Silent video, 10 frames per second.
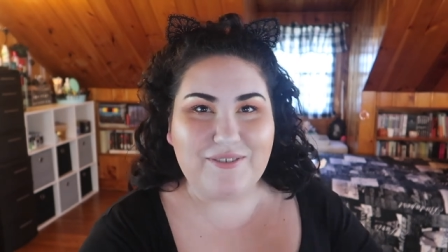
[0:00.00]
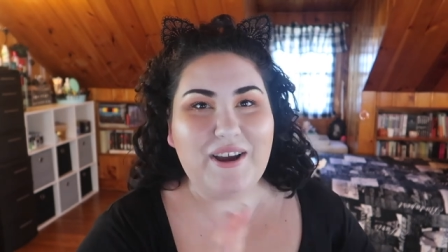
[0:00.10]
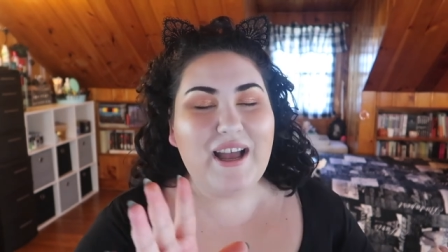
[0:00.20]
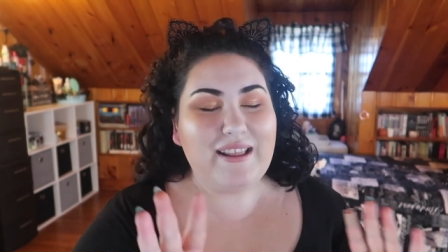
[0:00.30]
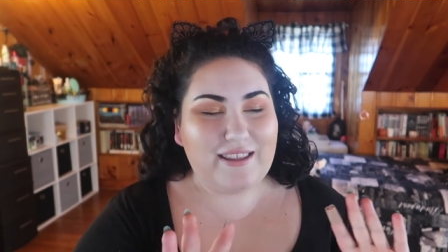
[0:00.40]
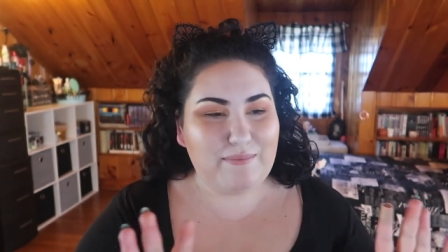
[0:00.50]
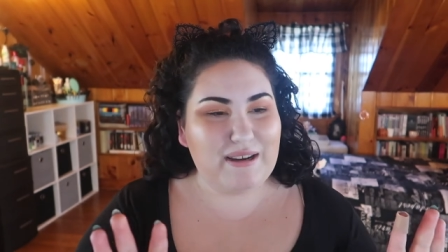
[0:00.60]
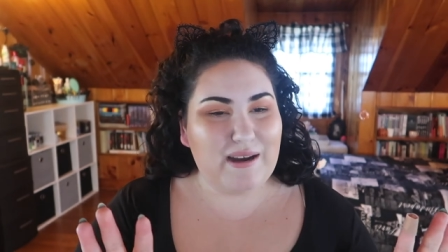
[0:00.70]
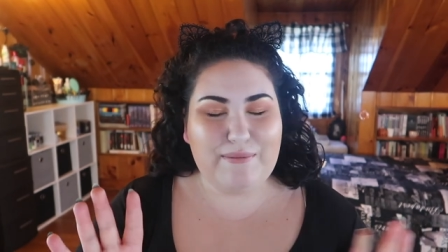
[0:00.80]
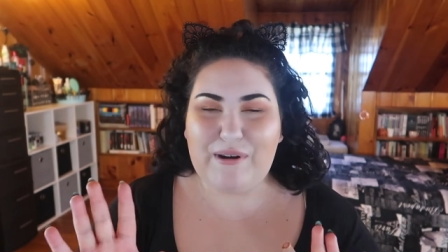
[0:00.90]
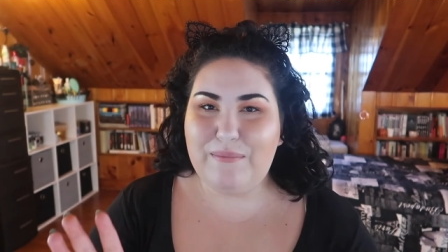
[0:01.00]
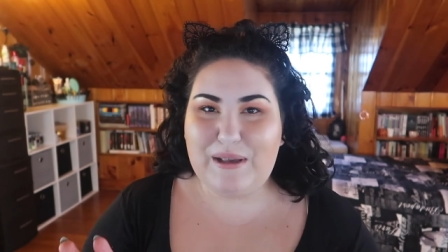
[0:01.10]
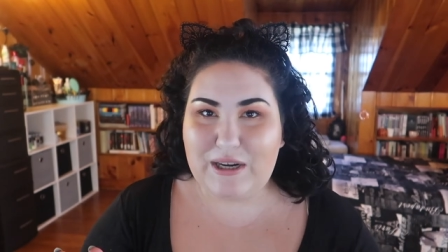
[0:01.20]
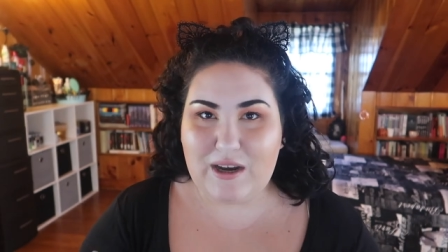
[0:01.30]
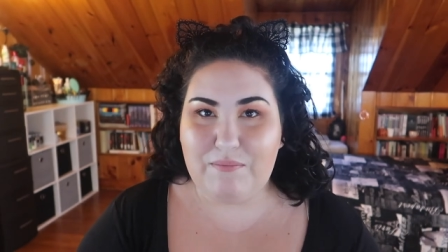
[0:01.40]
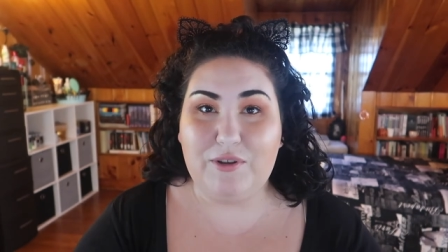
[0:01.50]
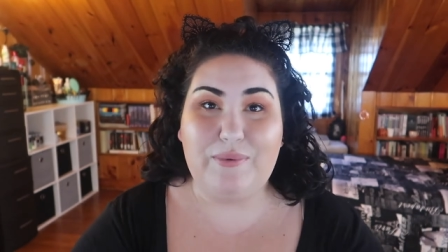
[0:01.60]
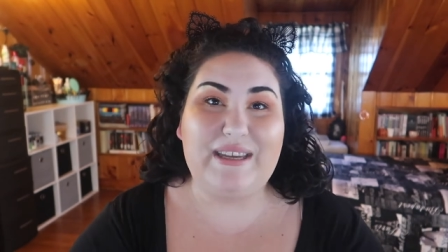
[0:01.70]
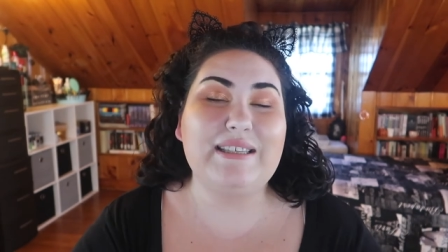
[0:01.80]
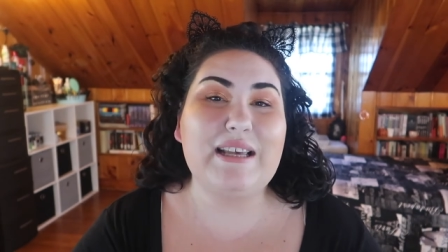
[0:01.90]
So that'll be coming probably in a couple of
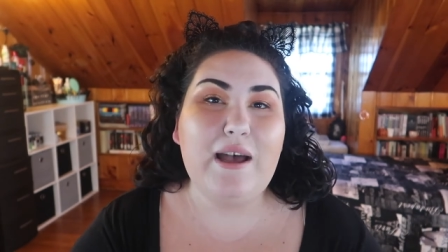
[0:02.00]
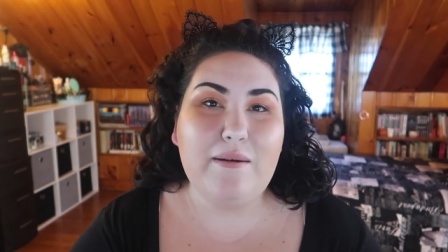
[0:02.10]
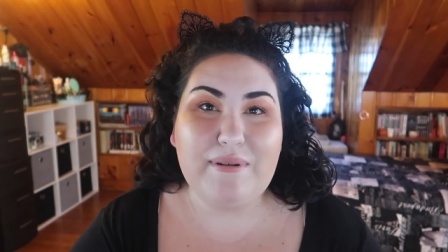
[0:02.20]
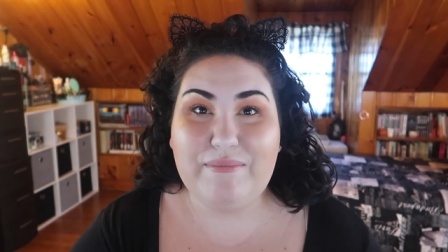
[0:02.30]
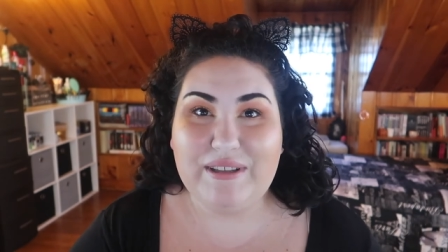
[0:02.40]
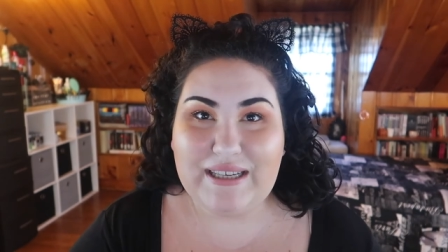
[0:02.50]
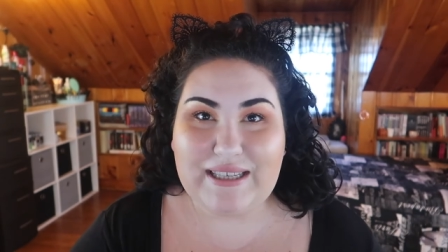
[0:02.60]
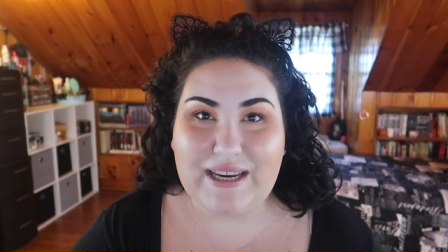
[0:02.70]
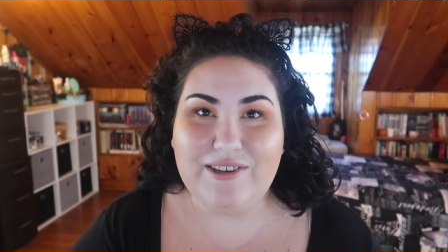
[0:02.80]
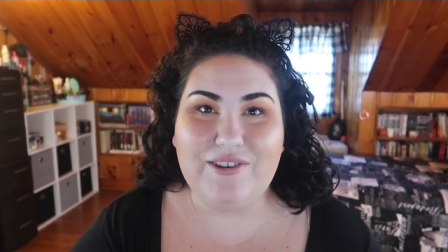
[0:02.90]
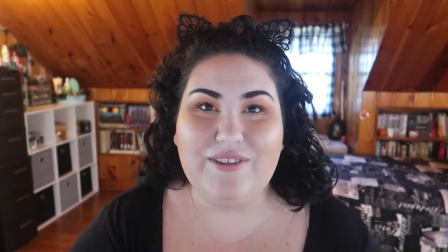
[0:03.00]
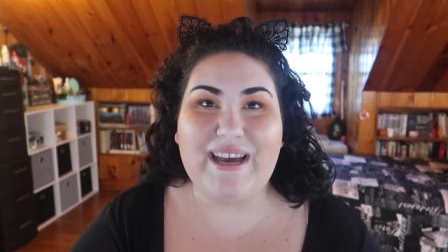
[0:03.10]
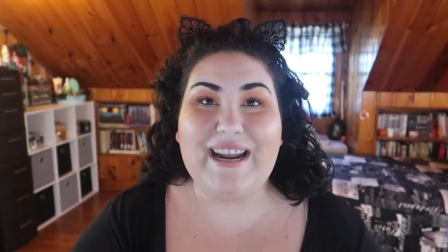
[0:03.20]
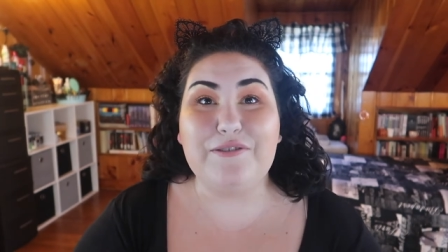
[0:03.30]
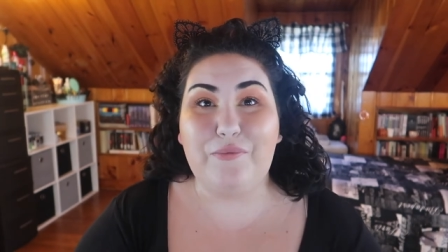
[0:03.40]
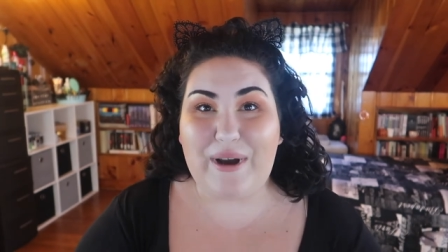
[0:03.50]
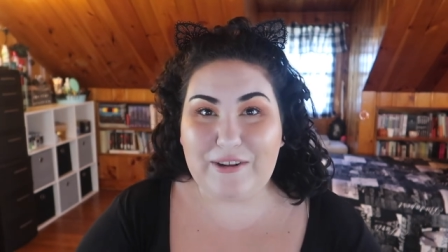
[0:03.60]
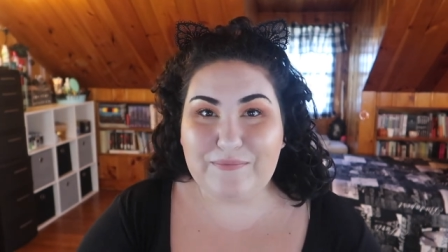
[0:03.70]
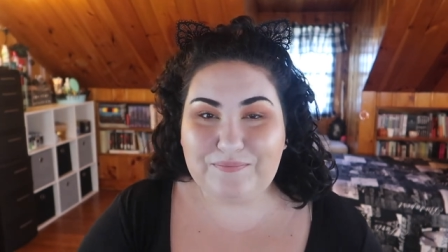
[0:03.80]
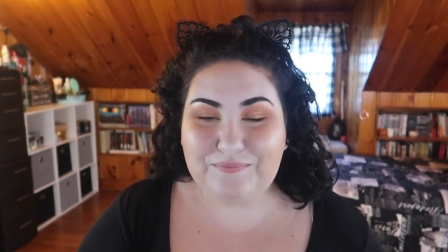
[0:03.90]
weeks, but I'm really excited to do that as well.